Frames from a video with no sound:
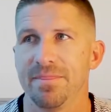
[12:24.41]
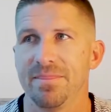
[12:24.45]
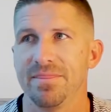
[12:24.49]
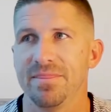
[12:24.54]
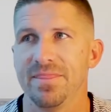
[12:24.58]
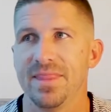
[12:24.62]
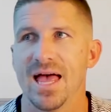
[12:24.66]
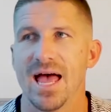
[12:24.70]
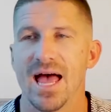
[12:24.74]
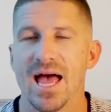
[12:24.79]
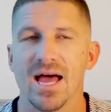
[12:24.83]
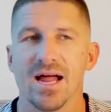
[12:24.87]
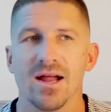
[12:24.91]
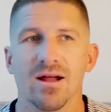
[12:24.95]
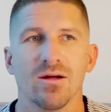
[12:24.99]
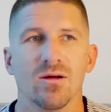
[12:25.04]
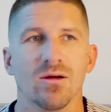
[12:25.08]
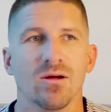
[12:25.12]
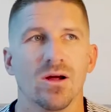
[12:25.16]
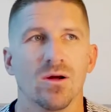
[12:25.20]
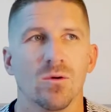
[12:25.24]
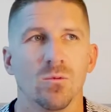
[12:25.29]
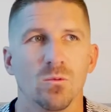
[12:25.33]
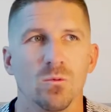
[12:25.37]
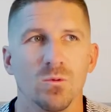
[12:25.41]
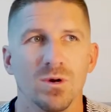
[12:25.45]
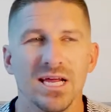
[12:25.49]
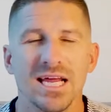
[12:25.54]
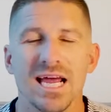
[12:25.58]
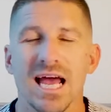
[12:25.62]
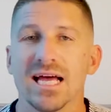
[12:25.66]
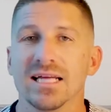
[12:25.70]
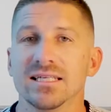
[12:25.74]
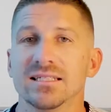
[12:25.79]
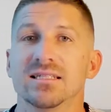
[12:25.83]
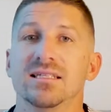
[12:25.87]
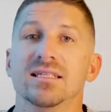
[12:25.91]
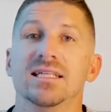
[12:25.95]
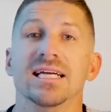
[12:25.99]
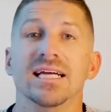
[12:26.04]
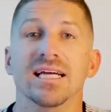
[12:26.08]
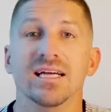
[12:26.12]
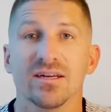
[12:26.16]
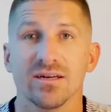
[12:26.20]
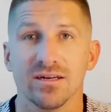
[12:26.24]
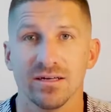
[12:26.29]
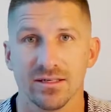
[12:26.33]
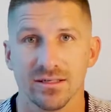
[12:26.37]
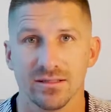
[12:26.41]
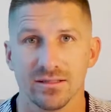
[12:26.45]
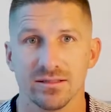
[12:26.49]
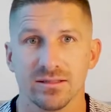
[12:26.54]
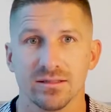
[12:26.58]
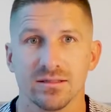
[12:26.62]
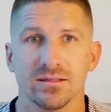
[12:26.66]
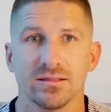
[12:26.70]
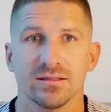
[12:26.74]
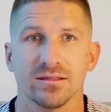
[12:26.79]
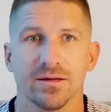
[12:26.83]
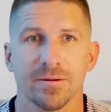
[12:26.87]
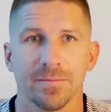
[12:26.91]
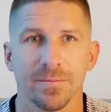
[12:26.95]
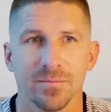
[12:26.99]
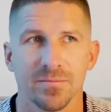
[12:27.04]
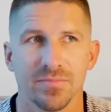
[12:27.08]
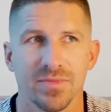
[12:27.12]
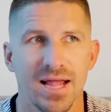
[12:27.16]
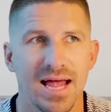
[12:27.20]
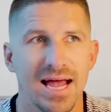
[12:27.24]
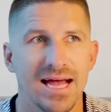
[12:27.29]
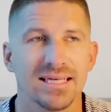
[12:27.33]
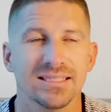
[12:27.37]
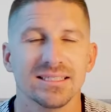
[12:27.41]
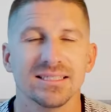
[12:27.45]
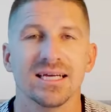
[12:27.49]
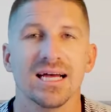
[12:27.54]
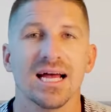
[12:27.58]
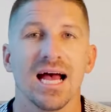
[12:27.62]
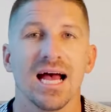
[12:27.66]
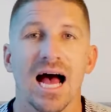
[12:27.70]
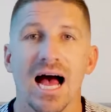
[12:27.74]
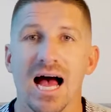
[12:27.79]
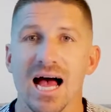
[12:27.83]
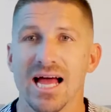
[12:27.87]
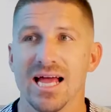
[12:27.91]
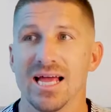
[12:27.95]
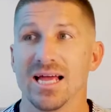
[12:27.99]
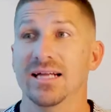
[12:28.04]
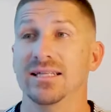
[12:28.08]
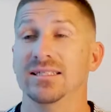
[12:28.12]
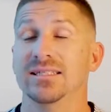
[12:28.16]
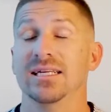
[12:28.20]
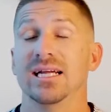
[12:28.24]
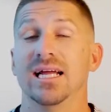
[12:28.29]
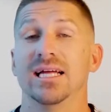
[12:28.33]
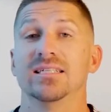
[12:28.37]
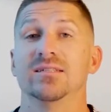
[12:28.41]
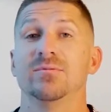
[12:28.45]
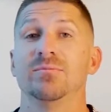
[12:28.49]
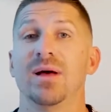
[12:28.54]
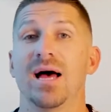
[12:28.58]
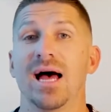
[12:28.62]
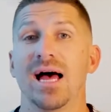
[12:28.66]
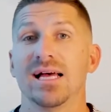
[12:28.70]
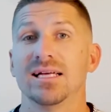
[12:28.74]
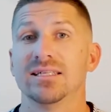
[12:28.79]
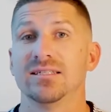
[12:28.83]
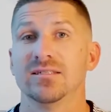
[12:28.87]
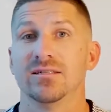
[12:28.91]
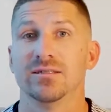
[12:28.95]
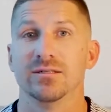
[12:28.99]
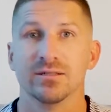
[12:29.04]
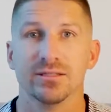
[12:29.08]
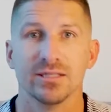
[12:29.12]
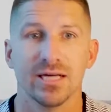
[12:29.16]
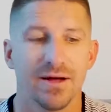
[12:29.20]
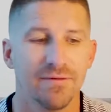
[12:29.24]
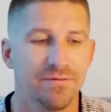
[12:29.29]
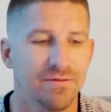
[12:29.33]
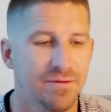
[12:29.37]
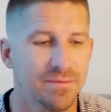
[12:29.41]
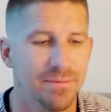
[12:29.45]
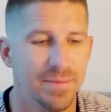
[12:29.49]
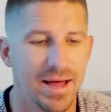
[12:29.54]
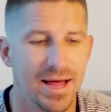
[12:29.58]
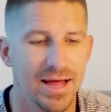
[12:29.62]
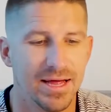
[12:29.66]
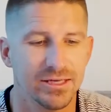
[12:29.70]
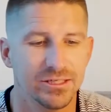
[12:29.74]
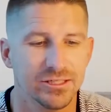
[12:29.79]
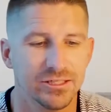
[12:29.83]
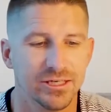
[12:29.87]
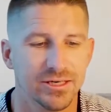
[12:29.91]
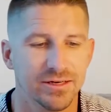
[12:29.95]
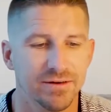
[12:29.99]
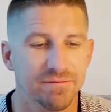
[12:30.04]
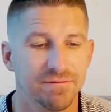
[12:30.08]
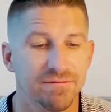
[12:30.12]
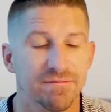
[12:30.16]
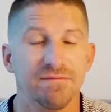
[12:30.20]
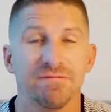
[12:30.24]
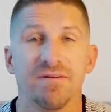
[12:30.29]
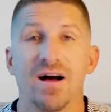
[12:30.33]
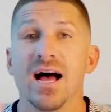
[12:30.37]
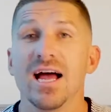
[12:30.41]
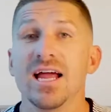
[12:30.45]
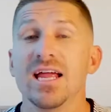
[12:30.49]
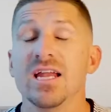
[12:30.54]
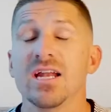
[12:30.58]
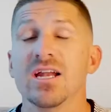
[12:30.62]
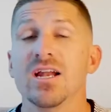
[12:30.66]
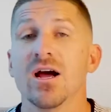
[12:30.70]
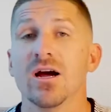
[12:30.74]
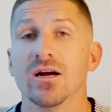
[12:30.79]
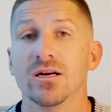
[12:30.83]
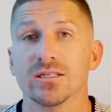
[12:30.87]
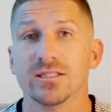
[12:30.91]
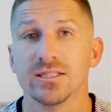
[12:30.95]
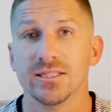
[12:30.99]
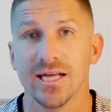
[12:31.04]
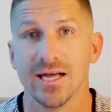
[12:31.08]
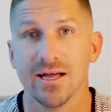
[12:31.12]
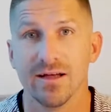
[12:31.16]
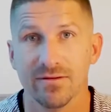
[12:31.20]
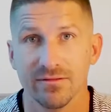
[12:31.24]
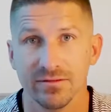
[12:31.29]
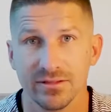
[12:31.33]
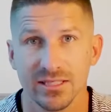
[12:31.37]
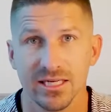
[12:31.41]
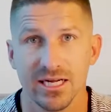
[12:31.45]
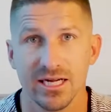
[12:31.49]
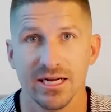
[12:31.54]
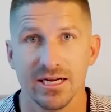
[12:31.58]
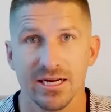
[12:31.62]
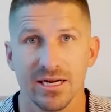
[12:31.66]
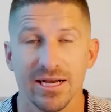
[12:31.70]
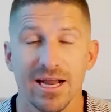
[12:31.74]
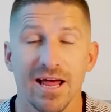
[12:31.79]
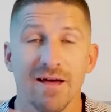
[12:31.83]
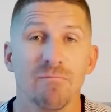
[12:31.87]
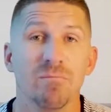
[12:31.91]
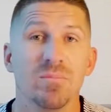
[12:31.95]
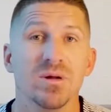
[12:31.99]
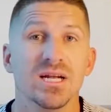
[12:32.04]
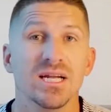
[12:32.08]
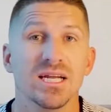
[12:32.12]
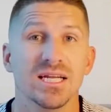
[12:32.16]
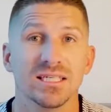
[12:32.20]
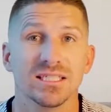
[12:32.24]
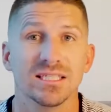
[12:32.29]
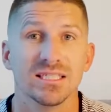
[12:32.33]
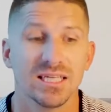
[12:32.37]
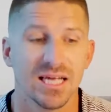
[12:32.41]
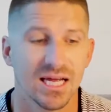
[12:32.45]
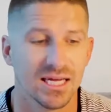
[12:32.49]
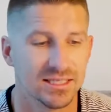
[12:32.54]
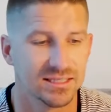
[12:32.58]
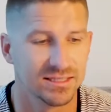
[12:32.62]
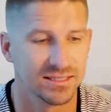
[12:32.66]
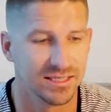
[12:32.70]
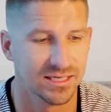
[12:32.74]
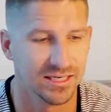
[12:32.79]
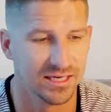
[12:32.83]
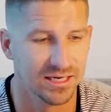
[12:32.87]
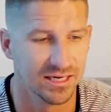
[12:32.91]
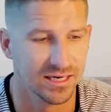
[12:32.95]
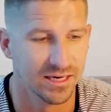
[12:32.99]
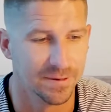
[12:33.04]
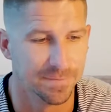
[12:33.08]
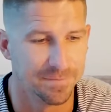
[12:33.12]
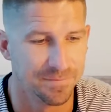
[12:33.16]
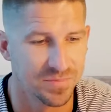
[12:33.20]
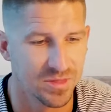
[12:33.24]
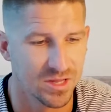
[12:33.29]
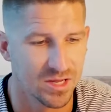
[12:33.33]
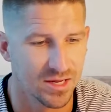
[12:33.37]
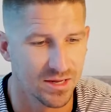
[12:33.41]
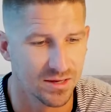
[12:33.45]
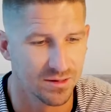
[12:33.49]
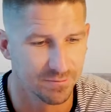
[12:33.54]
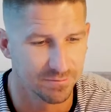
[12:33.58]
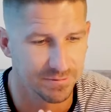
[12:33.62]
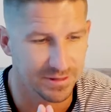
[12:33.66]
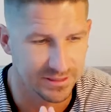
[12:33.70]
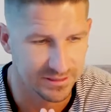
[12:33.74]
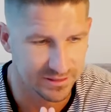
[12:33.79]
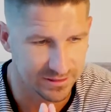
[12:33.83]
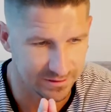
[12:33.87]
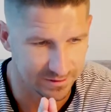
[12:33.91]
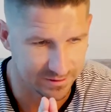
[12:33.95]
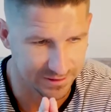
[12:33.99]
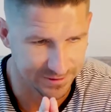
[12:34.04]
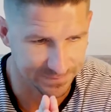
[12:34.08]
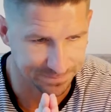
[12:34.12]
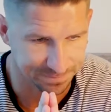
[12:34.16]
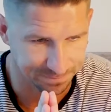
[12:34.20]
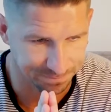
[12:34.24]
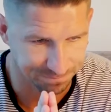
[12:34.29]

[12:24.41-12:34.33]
that we as leaders, as guides, and as pastors of Imagine find ourselves in and have been discussing recently.